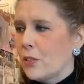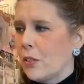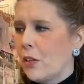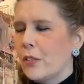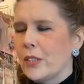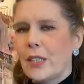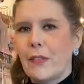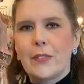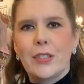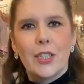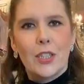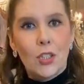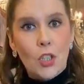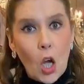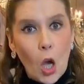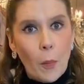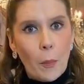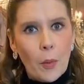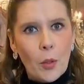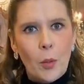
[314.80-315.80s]
so we're always having to
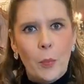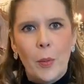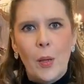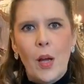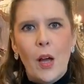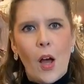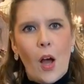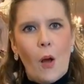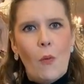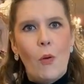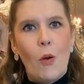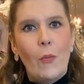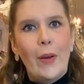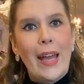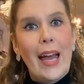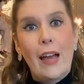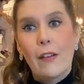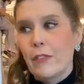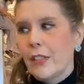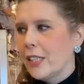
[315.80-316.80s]
top up on what
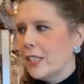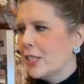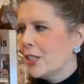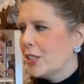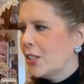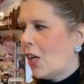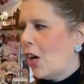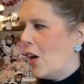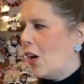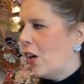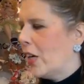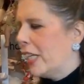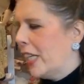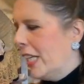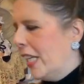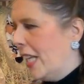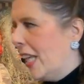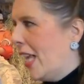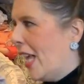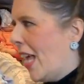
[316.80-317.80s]
we have in stock.
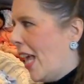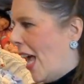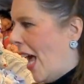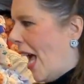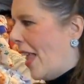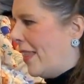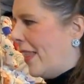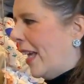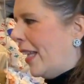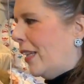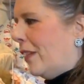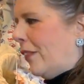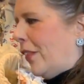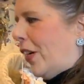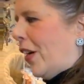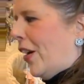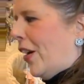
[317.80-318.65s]
And then of